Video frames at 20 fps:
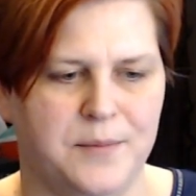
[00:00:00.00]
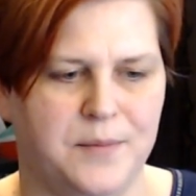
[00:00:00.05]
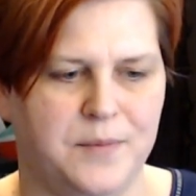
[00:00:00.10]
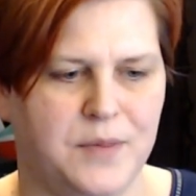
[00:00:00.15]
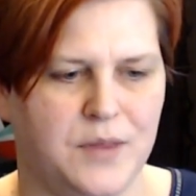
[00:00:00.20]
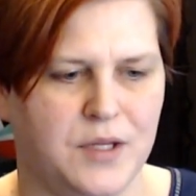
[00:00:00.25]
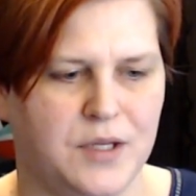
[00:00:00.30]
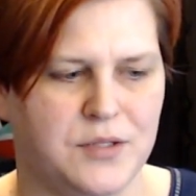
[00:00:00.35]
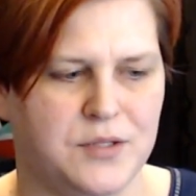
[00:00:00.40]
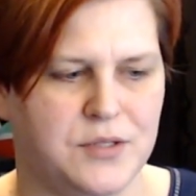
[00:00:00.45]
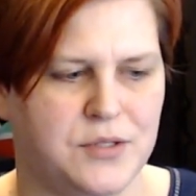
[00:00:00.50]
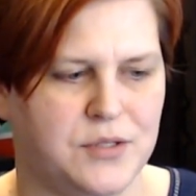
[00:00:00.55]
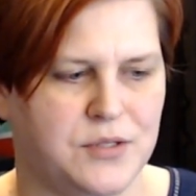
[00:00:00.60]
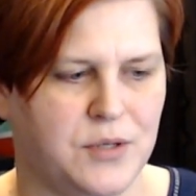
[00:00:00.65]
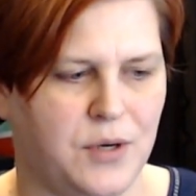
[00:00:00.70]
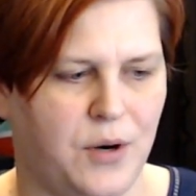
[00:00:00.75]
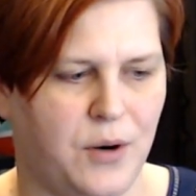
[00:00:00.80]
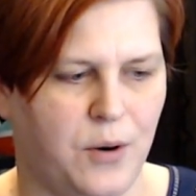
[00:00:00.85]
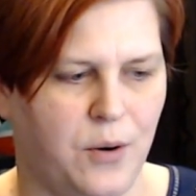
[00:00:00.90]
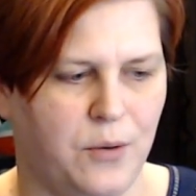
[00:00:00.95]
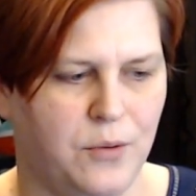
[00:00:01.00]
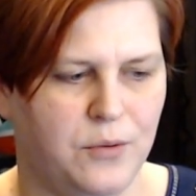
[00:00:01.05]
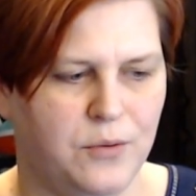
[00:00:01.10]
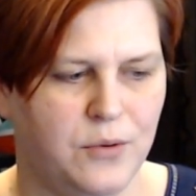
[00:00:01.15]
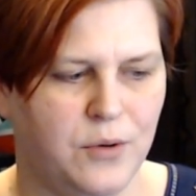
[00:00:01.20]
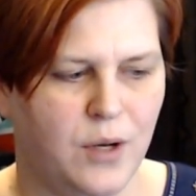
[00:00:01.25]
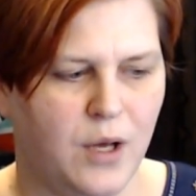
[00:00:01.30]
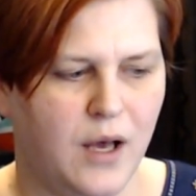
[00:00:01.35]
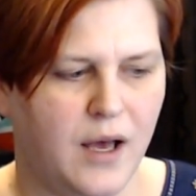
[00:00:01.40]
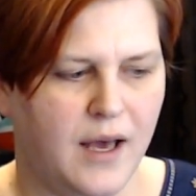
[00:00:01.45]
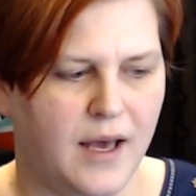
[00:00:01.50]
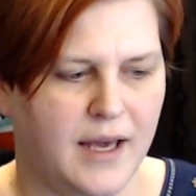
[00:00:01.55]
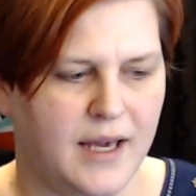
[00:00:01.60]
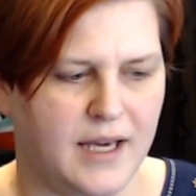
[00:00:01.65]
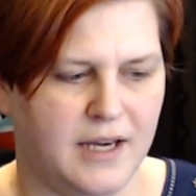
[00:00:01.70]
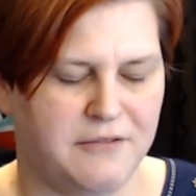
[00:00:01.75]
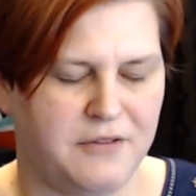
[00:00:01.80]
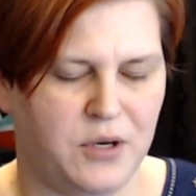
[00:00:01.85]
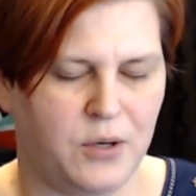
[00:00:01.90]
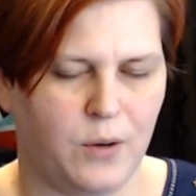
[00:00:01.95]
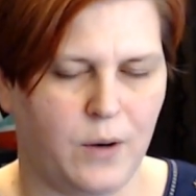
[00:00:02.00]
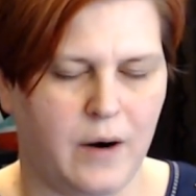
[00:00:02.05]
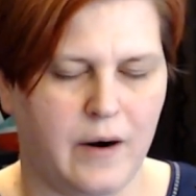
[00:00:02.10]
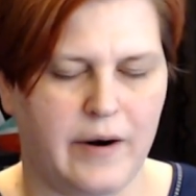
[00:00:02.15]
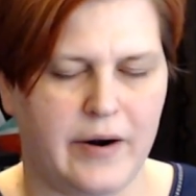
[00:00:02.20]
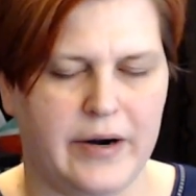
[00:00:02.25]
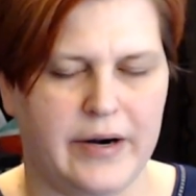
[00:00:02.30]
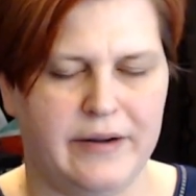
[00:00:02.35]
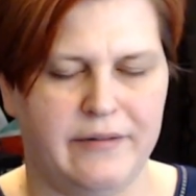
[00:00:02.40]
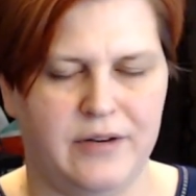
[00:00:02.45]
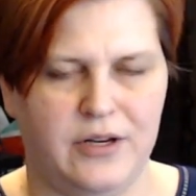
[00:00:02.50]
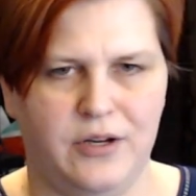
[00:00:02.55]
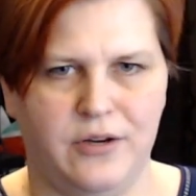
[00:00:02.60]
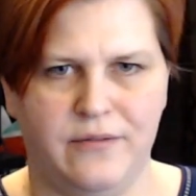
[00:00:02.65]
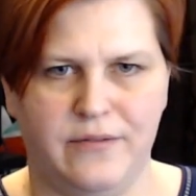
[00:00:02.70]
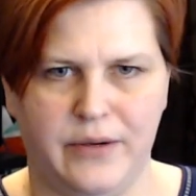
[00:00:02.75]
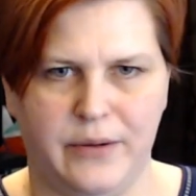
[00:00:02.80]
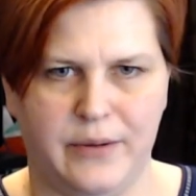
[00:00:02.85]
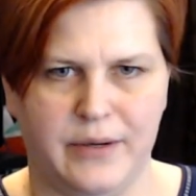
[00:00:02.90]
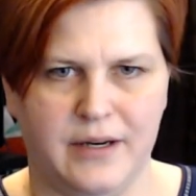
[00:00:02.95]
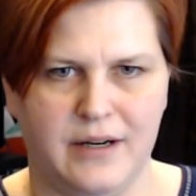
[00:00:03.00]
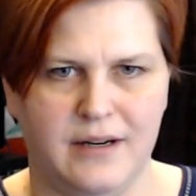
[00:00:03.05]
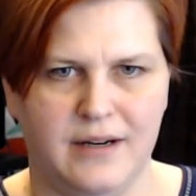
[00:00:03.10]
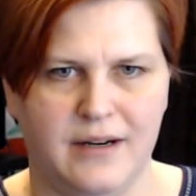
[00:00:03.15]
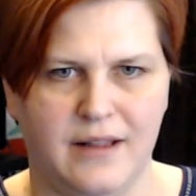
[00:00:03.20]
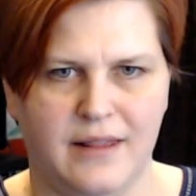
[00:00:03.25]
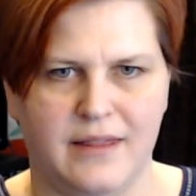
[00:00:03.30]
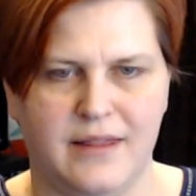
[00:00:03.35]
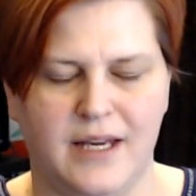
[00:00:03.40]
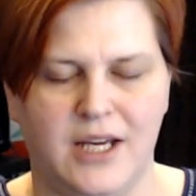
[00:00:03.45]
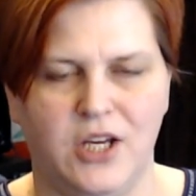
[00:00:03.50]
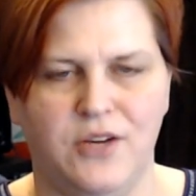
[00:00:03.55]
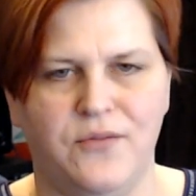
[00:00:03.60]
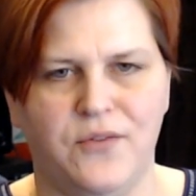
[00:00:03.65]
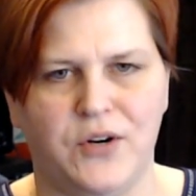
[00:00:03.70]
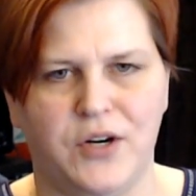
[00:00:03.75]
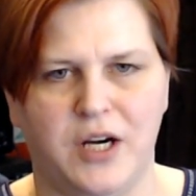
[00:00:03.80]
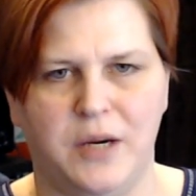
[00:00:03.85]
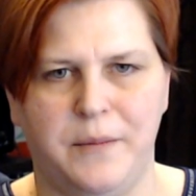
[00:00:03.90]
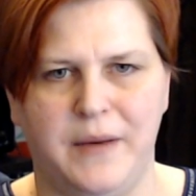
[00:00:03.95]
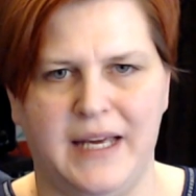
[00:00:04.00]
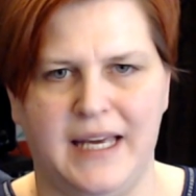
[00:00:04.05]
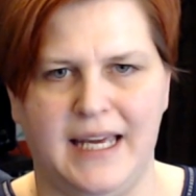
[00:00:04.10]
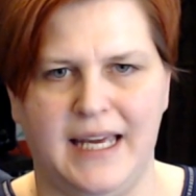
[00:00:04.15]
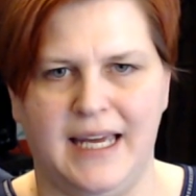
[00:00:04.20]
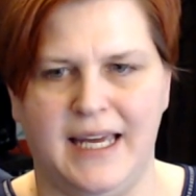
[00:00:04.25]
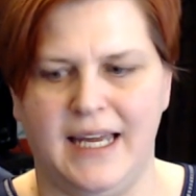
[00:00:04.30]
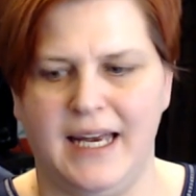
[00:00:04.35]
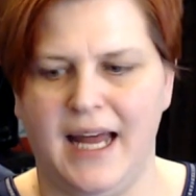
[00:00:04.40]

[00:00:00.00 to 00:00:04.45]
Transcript: So, if you are a new viewer, thank you for coming in.